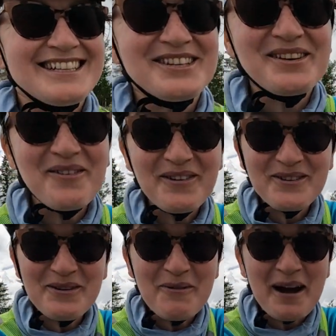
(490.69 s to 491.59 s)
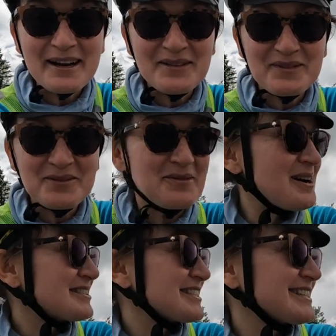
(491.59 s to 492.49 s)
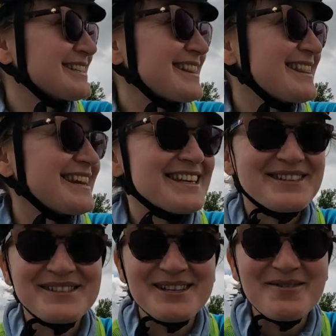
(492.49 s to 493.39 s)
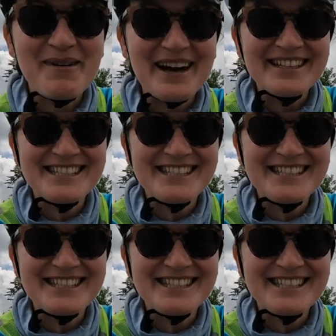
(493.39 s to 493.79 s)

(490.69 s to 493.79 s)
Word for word: You know who you are if you're watching. Thank you so much.